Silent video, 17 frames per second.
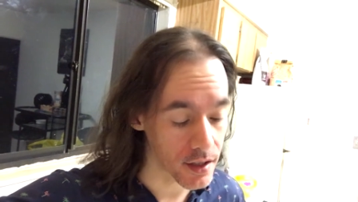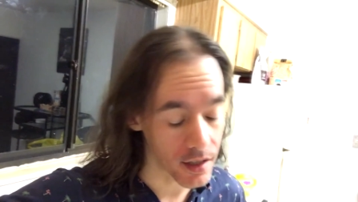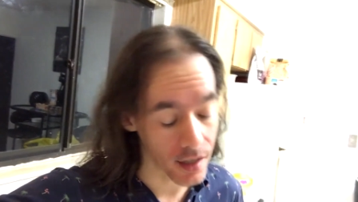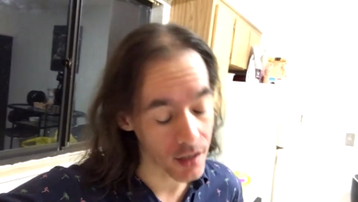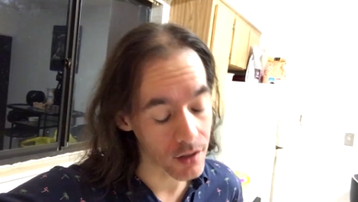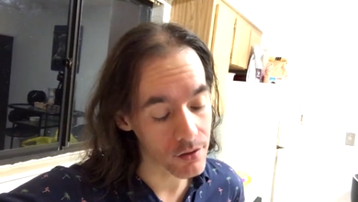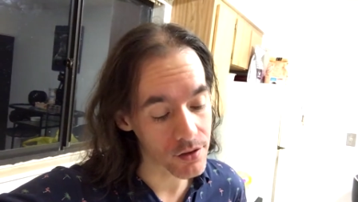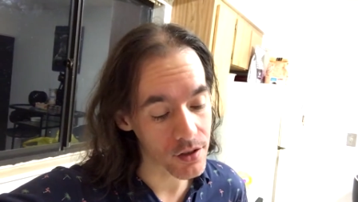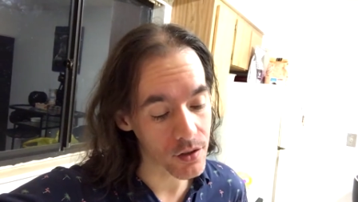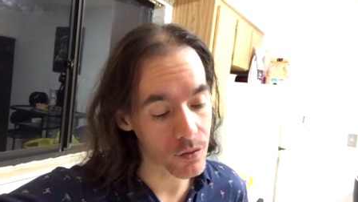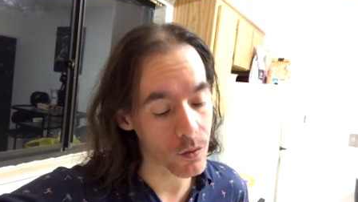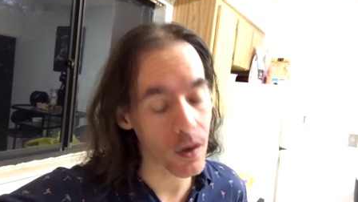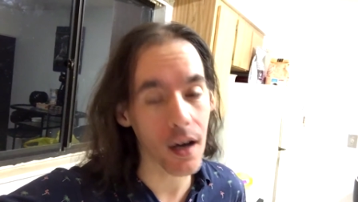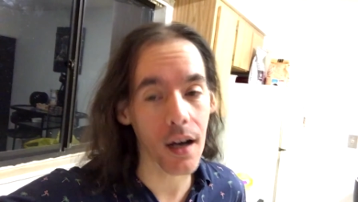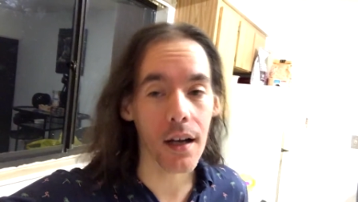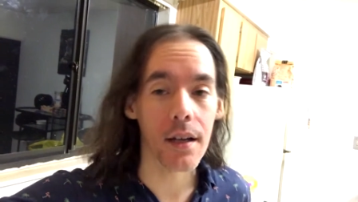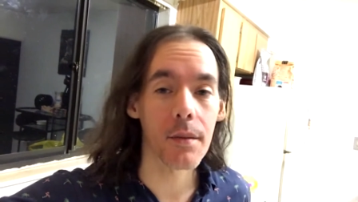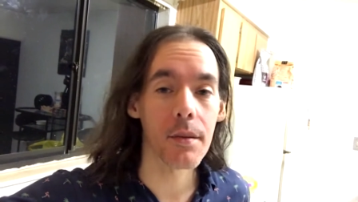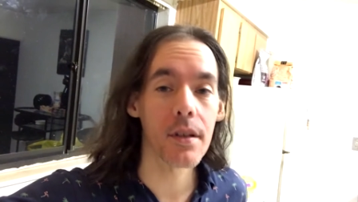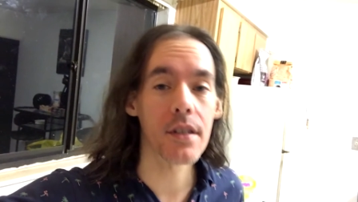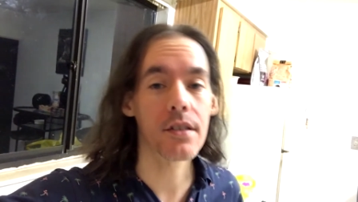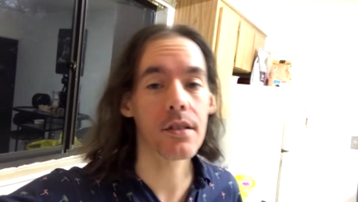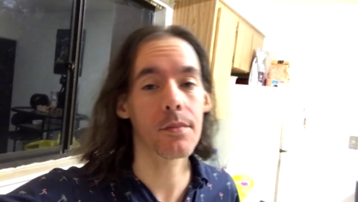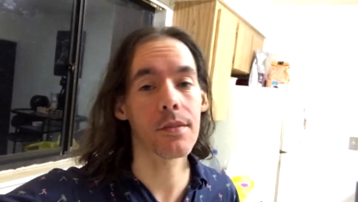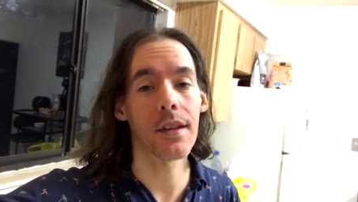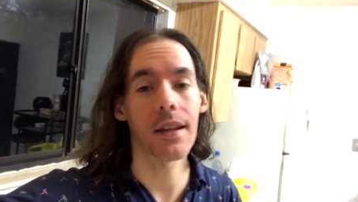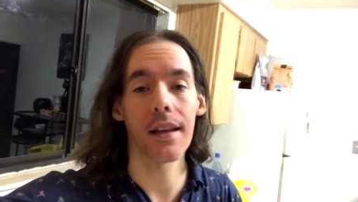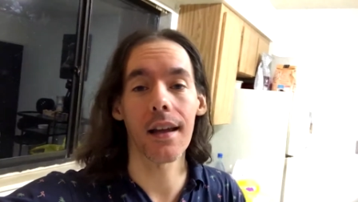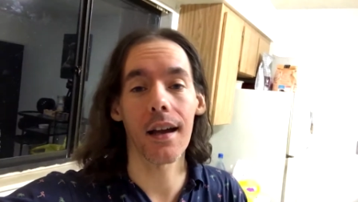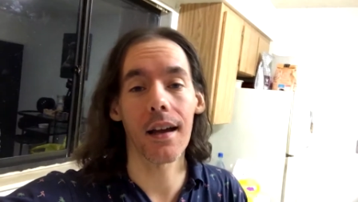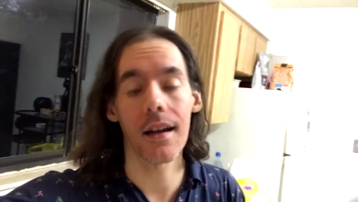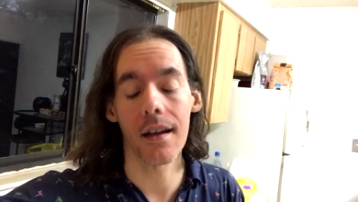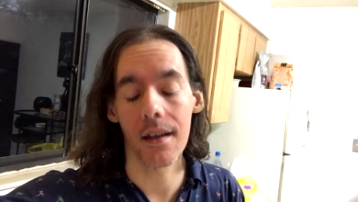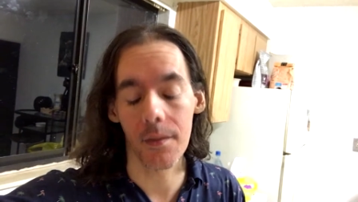I don't see why. I mean, it's up to the
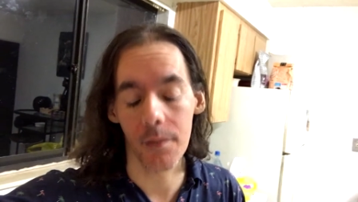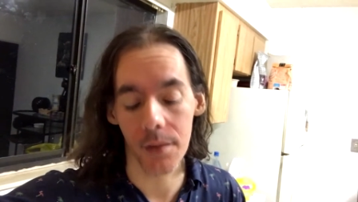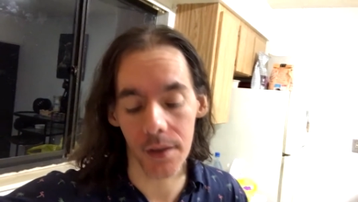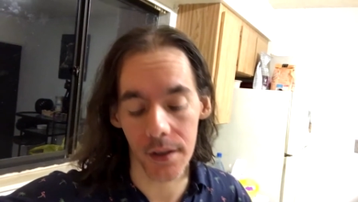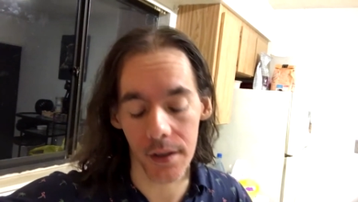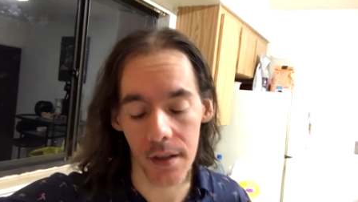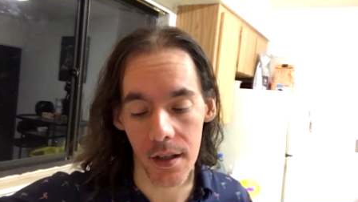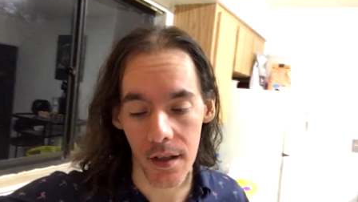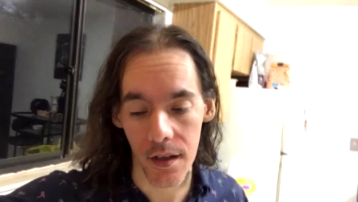guy, but